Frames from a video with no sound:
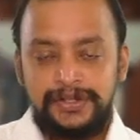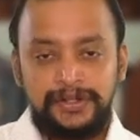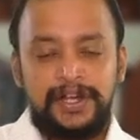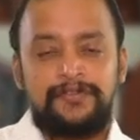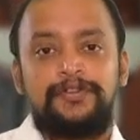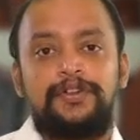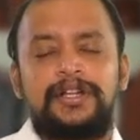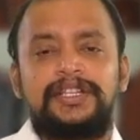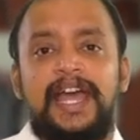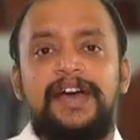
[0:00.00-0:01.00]
So
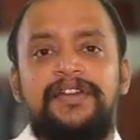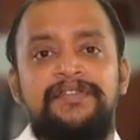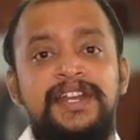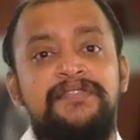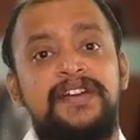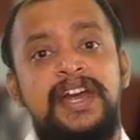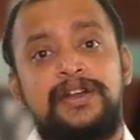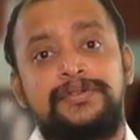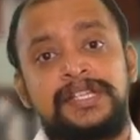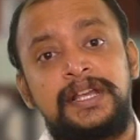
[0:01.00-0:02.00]
therefore, they have given a
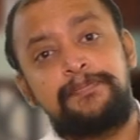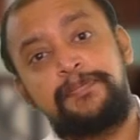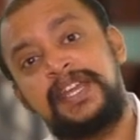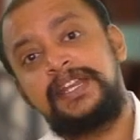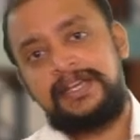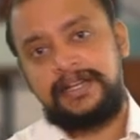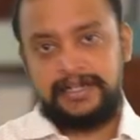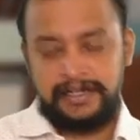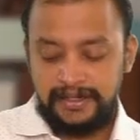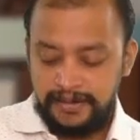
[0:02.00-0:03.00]
warehousing
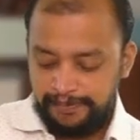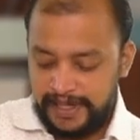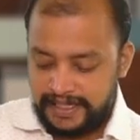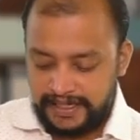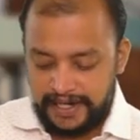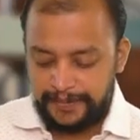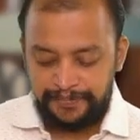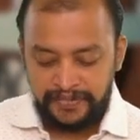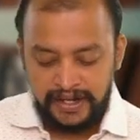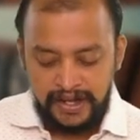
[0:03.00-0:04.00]
period. Please see.
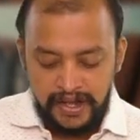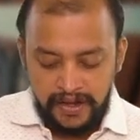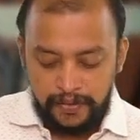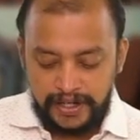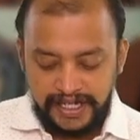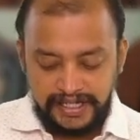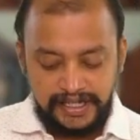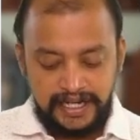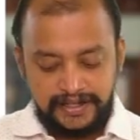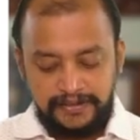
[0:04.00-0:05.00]
What is
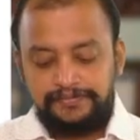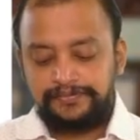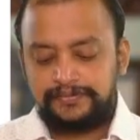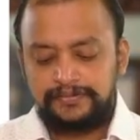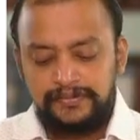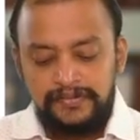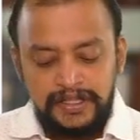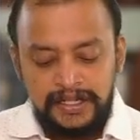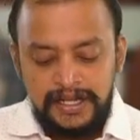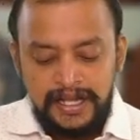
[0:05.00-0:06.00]
that?
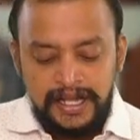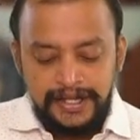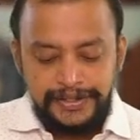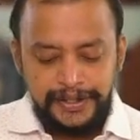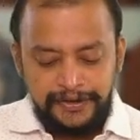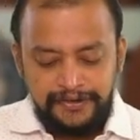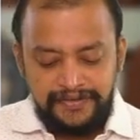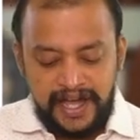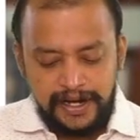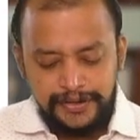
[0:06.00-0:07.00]

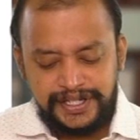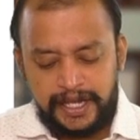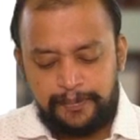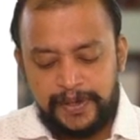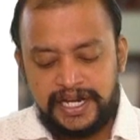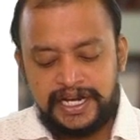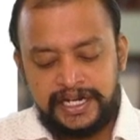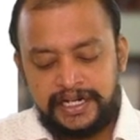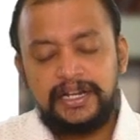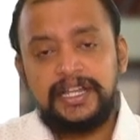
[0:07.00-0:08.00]
So warehousing
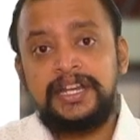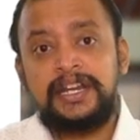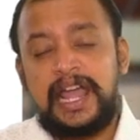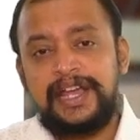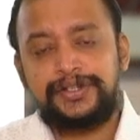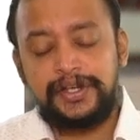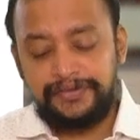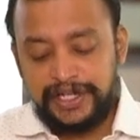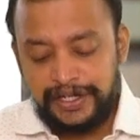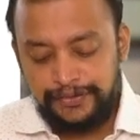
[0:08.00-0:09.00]
period in case
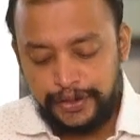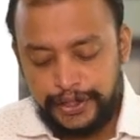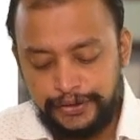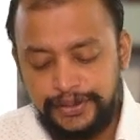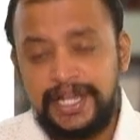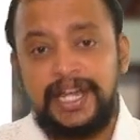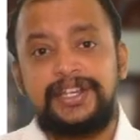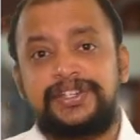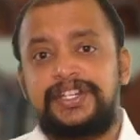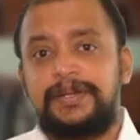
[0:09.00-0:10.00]
of EOU,
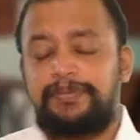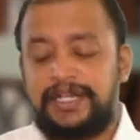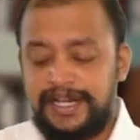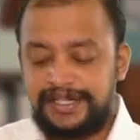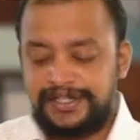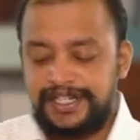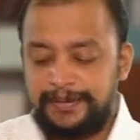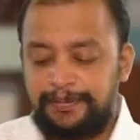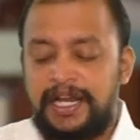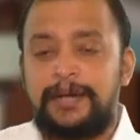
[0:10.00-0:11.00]
EHTP,
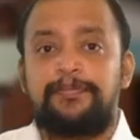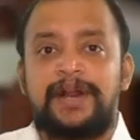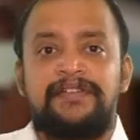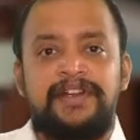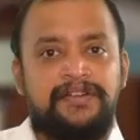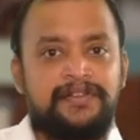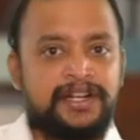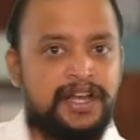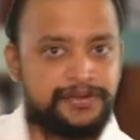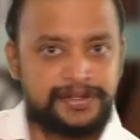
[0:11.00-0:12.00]
STP and private
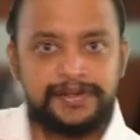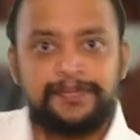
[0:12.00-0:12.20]
warehouse.